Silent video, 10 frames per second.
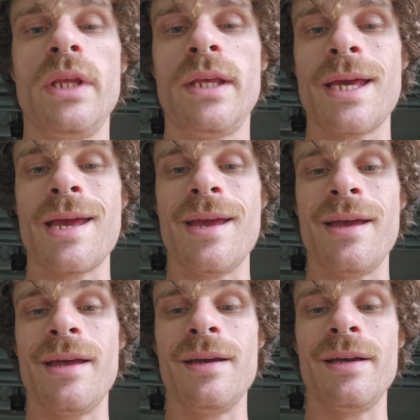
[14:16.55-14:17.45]
we
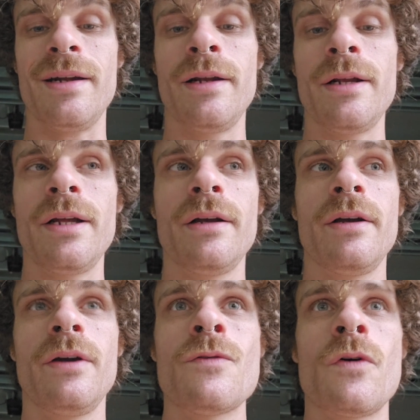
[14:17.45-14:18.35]
can
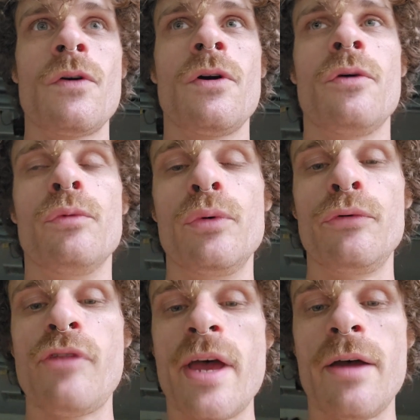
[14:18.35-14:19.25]

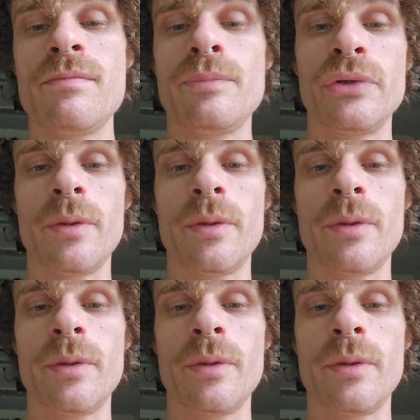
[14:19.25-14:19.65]
remove them,